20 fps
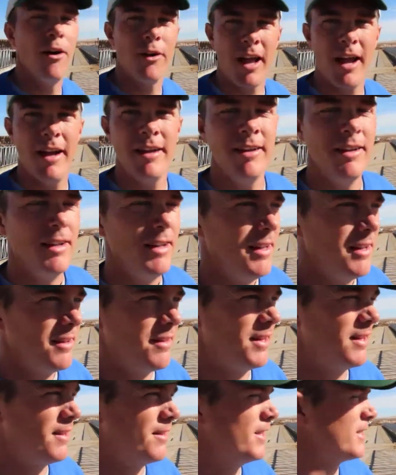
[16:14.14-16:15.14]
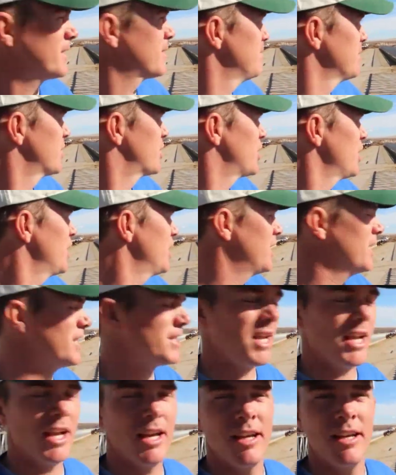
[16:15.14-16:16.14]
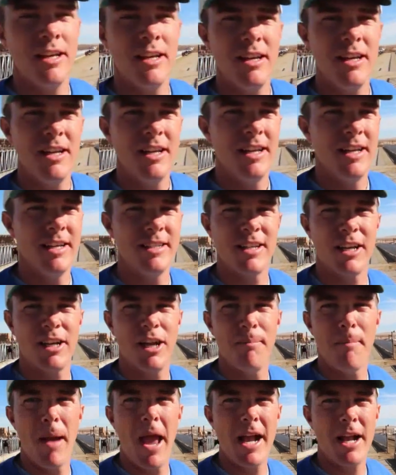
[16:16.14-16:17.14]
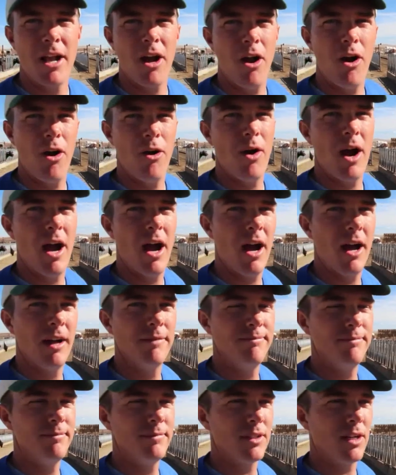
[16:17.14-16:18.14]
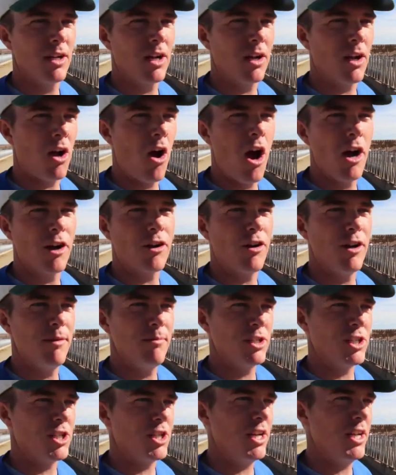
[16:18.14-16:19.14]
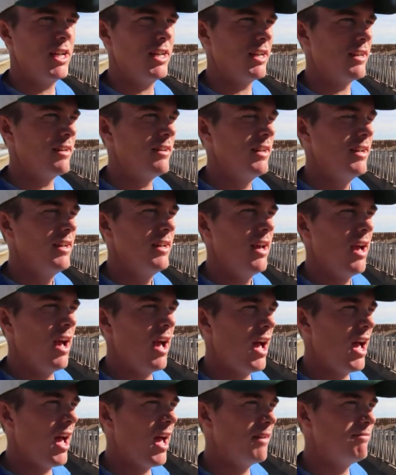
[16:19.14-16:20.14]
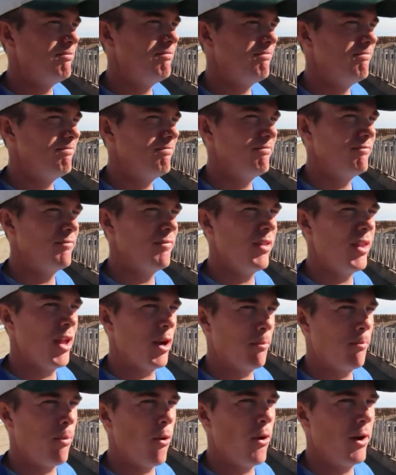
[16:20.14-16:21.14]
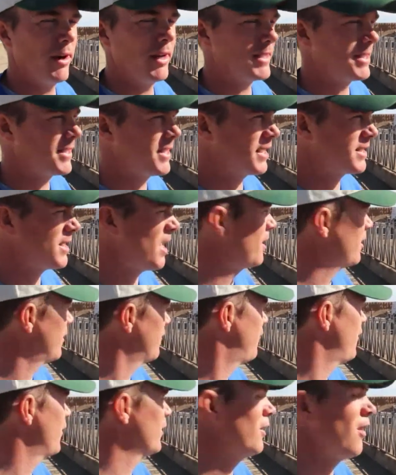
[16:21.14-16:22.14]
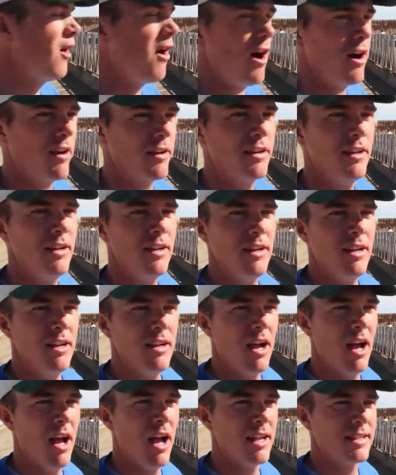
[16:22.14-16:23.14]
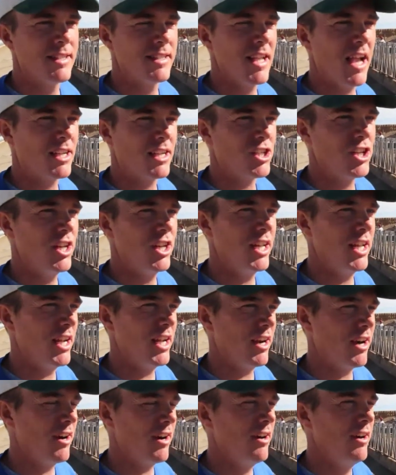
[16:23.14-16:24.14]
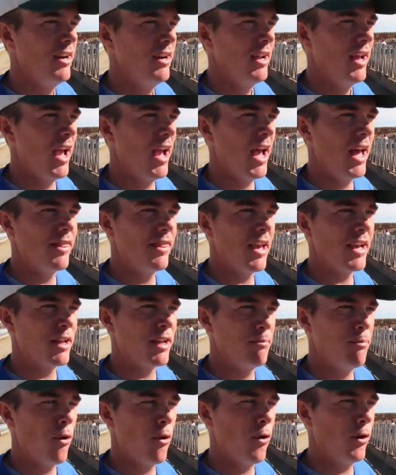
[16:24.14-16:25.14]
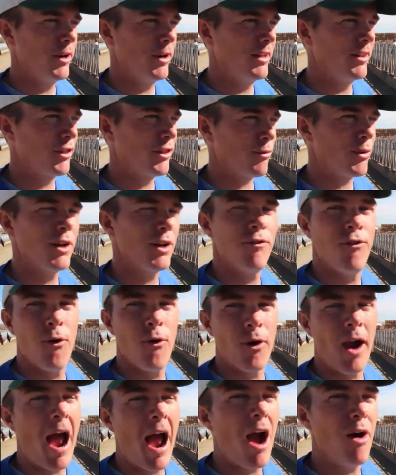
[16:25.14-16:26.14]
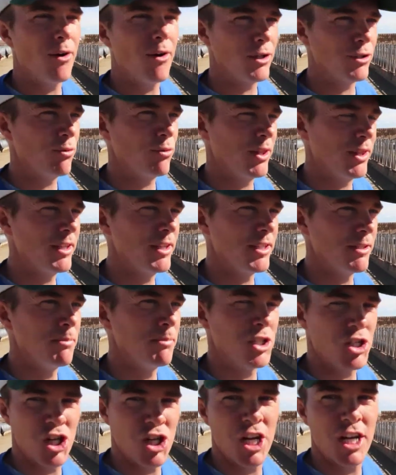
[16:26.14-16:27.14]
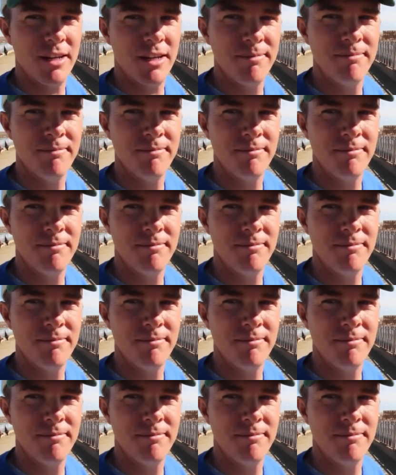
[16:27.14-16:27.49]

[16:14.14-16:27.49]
Okay. This machine is a Gameco concrete machine, and they're pouring a 600-foot long section here, and they can pour it in 3 to 4 hours with this machine.